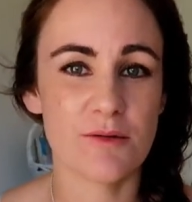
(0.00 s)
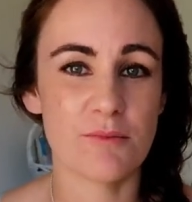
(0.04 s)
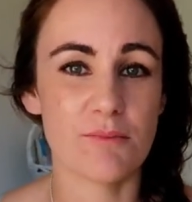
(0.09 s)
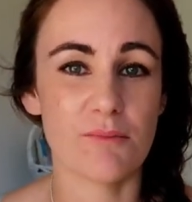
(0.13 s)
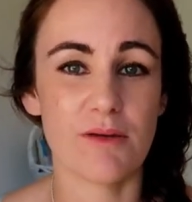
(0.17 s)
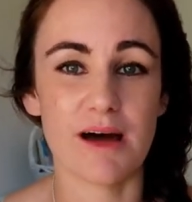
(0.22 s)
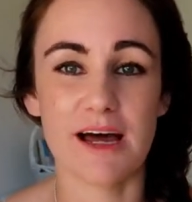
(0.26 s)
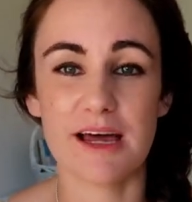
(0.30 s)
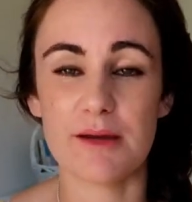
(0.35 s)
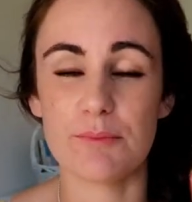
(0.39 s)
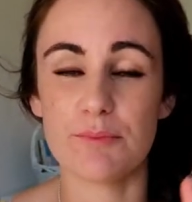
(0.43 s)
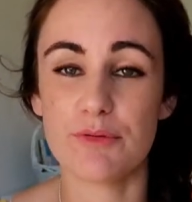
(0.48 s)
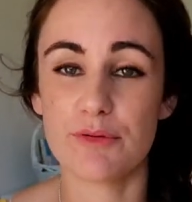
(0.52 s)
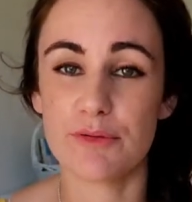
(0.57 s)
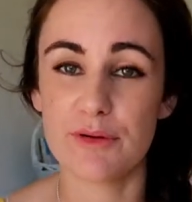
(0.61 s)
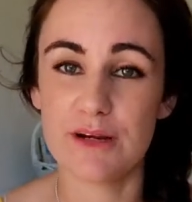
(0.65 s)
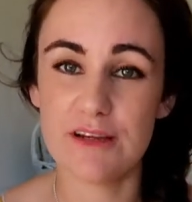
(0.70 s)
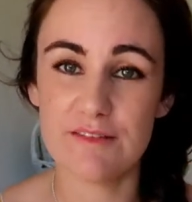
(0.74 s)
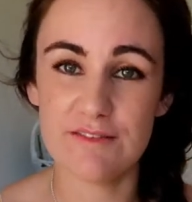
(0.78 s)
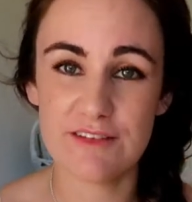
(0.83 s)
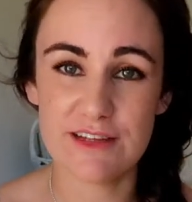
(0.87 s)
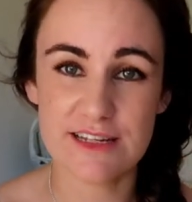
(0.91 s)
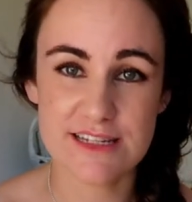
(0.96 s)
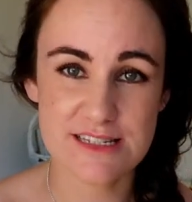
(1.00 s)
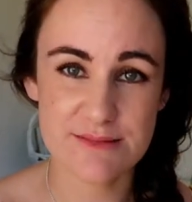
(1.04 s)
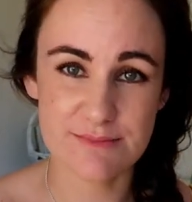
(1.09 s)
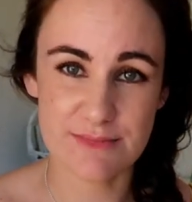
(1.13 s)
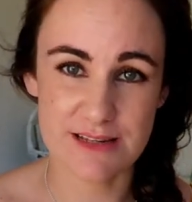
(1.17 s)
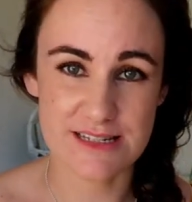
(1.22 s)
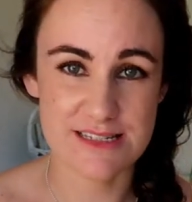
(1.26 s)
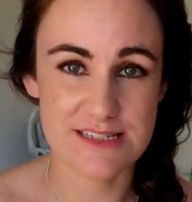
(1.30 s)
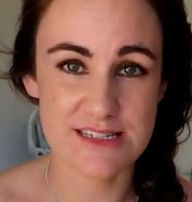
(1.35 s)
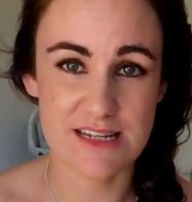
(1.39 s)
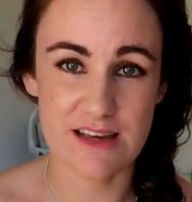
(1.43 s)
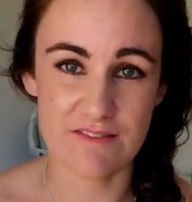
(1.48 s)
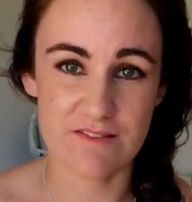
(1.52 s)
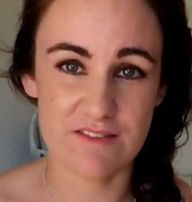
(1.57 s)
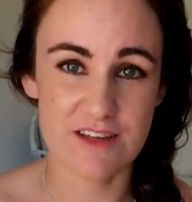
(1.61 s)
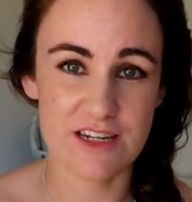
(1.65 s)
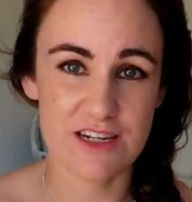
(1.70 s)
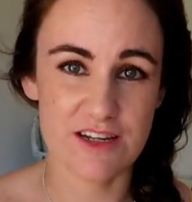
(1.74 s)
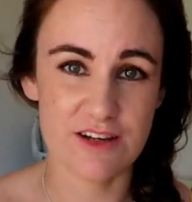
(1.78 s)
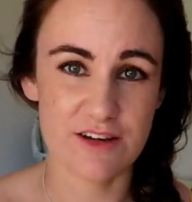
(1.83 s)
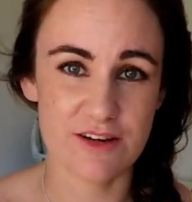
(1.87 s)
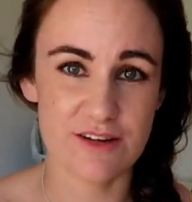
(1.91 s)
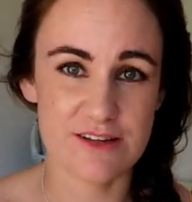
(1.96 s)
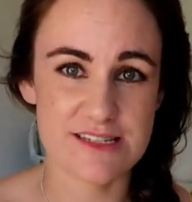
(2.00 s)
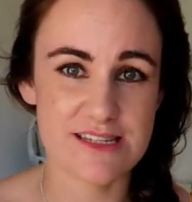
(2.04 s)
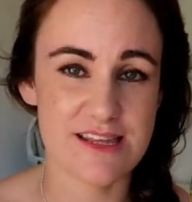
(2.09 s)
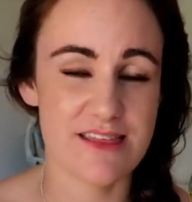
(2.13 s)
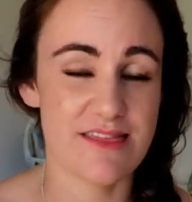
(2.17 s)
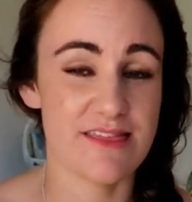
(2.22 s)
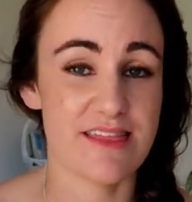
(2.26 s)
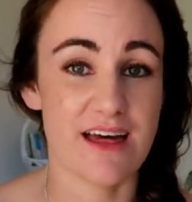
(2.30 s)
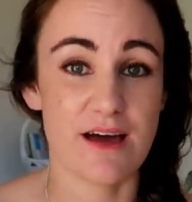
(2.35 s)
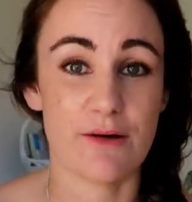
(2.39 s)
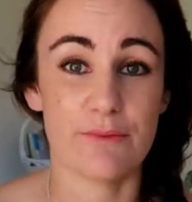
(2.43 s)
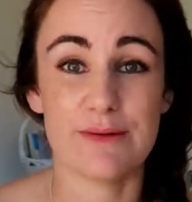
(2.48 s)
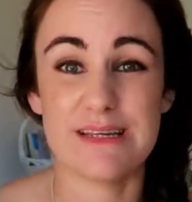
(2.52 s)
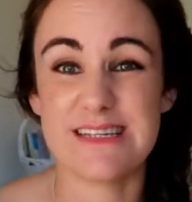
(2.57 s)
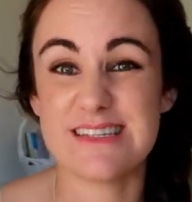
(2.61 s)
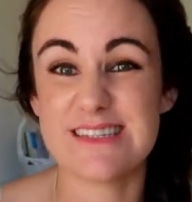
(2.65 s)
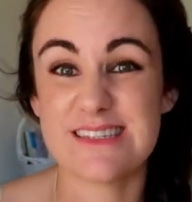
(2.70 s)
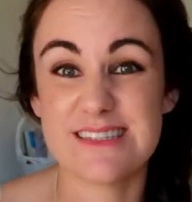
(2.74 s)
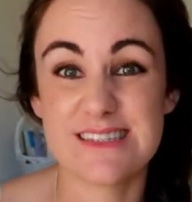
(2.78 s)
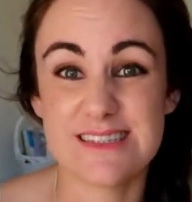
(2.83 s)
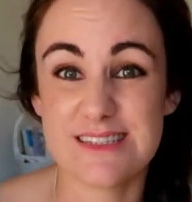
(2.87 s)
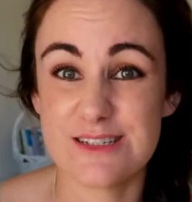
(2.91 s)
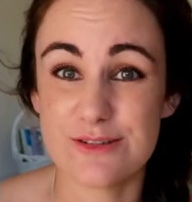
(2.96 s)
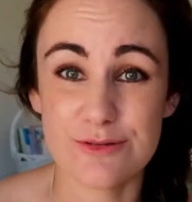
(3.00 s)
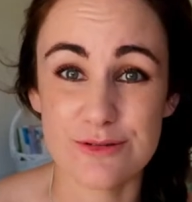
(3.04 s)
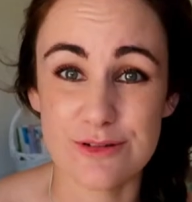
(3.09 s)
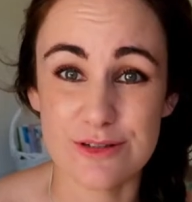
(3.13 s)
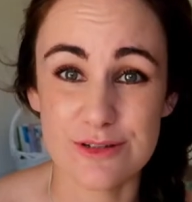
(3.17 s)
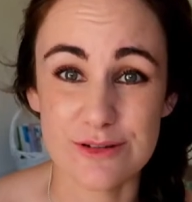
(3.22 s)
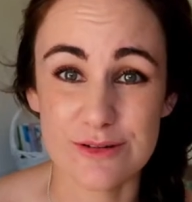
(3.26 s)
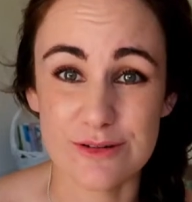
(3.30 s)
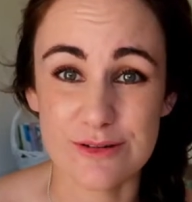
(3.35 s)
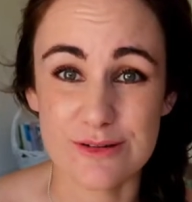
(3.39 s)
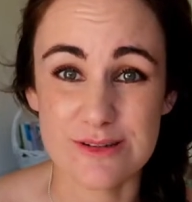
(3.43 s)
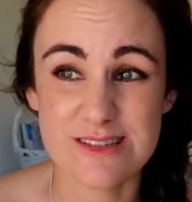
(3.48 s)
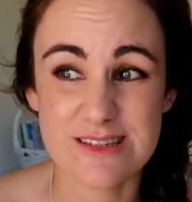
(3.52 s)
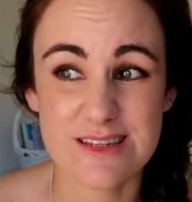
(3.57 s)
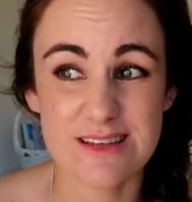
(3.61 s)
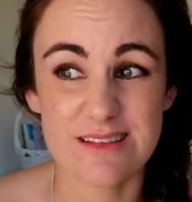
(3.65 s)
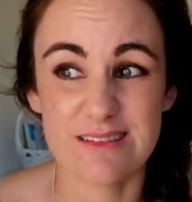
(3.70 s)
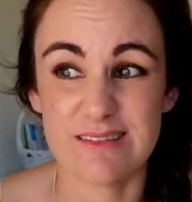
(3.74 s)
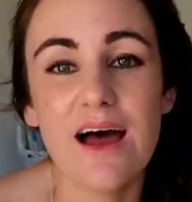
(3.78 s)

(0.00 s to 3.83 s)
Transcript: my previous must-have videos that we still use.